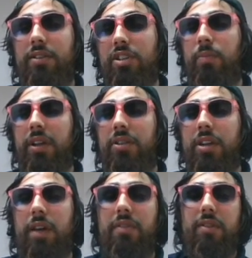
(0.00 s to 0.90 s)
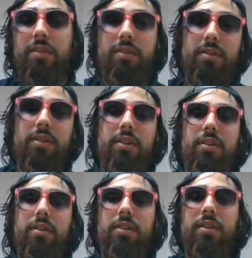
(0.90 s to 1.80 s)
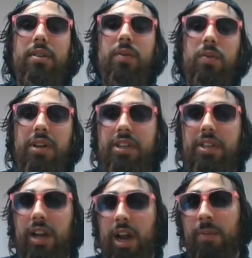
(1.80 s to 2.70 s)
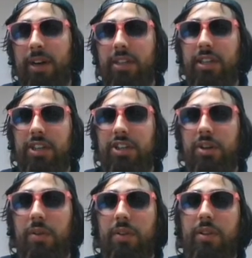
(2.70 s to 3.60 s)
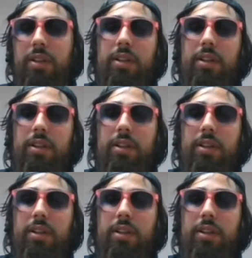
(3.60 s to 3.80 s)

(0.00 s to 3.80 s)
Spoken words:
jumping into heaven, which I'm actually going to show